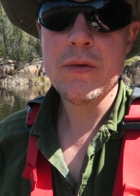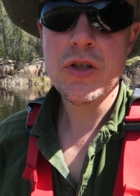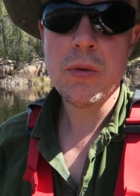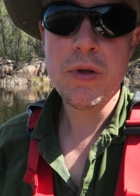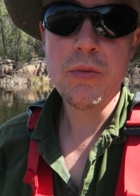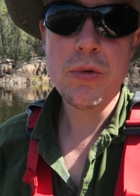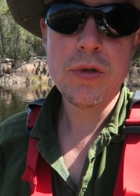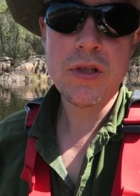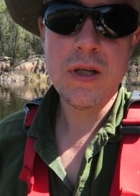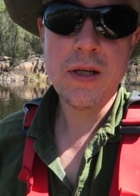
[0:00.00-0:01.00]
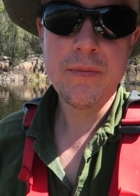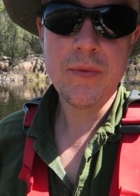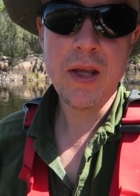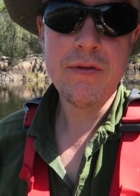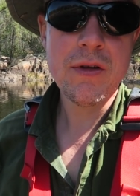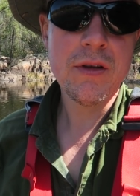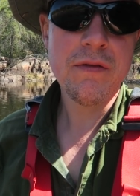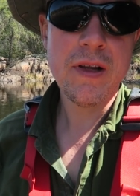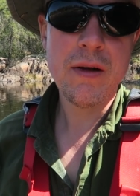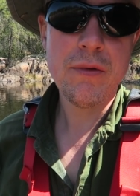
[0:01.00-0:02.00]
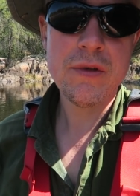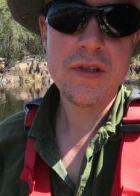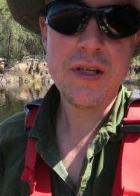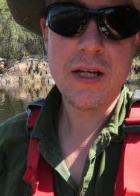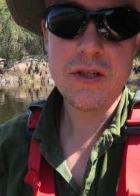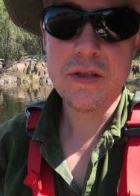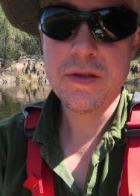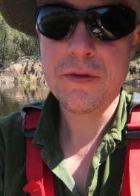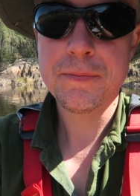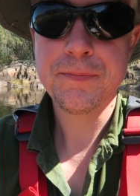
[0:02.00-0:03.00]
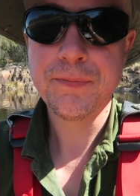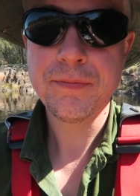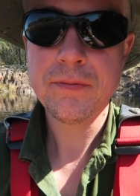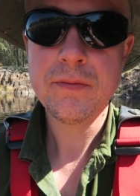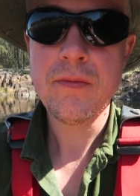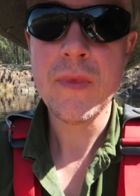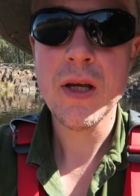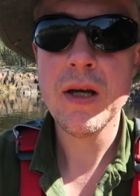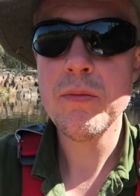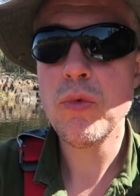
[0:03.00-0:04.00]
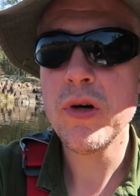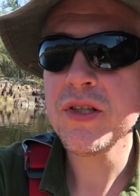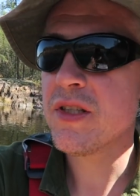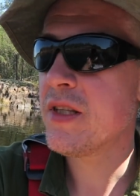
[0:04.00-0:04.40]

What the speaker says: choppy water, even on the flat water sections. Whereas